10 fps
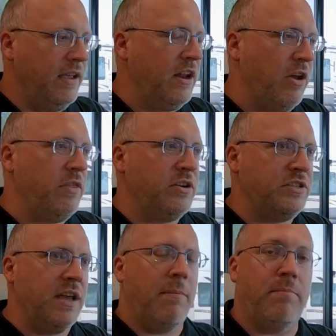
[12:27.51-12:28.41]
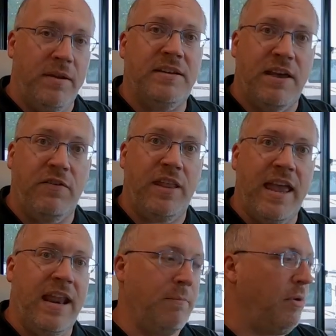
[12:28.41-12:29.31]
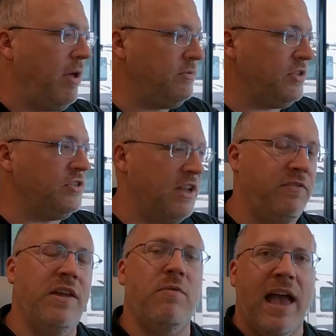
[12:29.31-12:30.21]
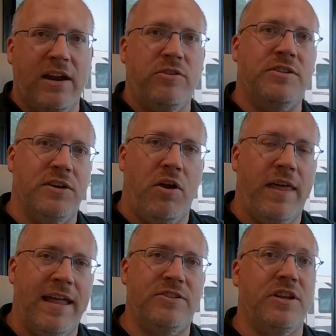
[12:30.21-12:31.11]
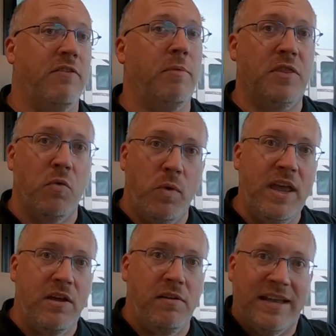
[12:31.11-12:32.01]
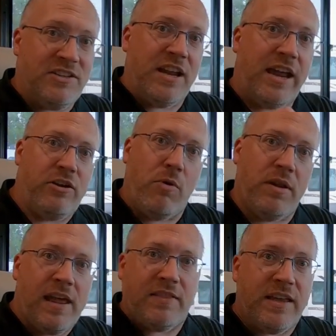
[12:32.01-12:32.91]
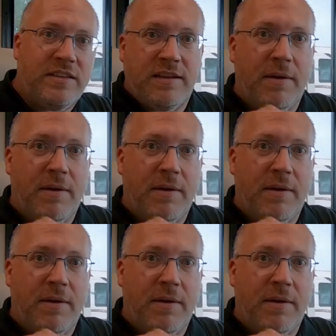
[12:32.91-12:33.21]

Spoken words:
you know, I'm definitely hitting bumps, there's definitely rattles and all that stuff, but the wheel is not going like this.